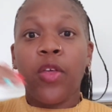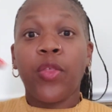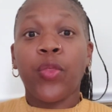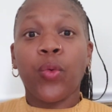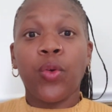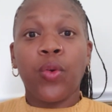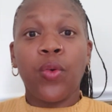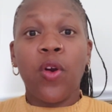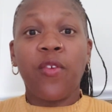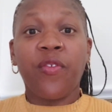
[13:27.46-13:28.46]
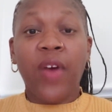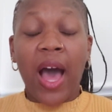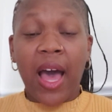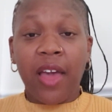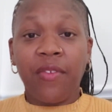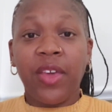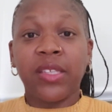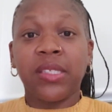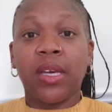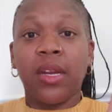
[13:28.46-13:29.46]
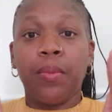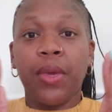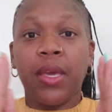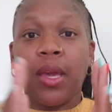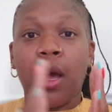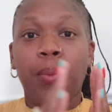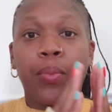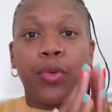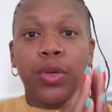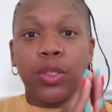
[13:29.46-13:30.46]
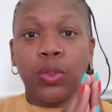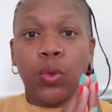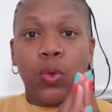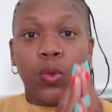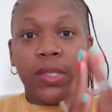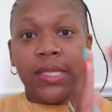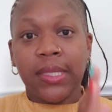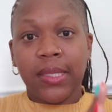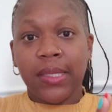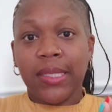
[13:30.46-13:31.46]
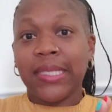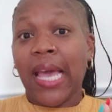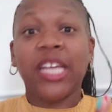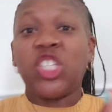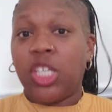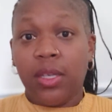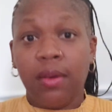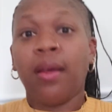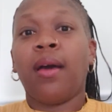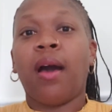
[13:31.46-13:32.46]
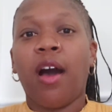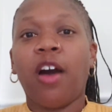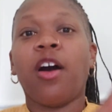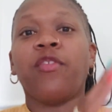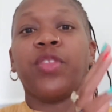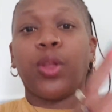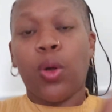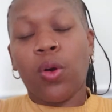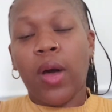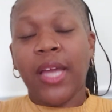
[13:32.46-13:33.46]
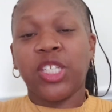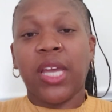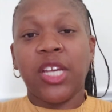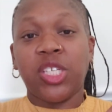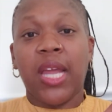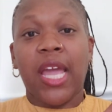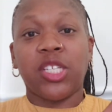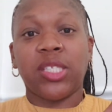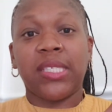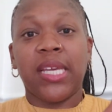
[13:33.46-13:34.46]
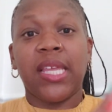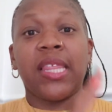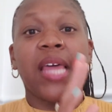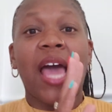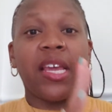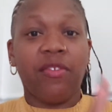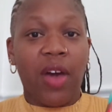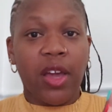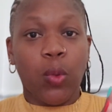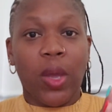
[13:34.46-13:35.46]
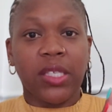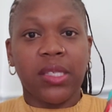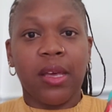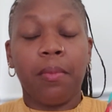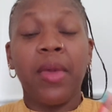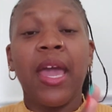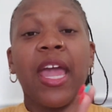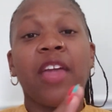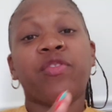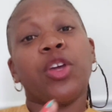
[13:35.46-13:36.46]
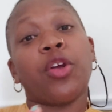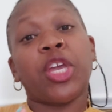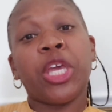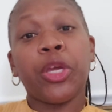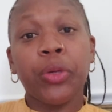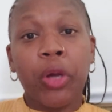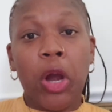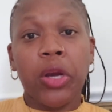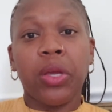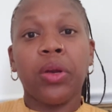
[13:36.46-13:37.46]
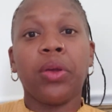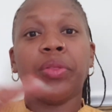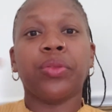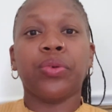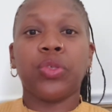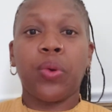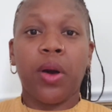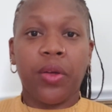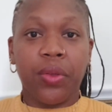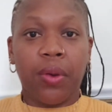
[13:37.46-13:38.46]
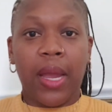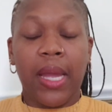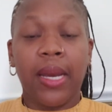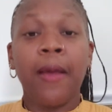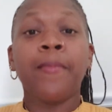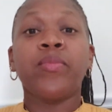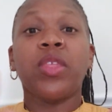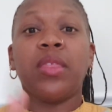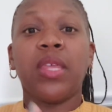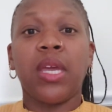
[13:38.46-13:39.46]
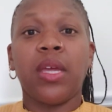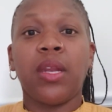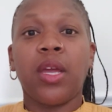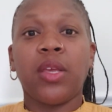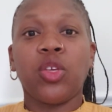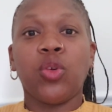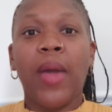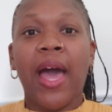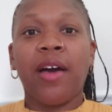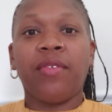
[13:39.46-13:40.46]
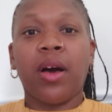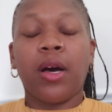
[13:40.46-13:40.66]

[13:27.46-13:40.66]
through 5, it's going to be a preschool section of the local education agency that evaluates them. If they're kindergarten through 12th grade, then you have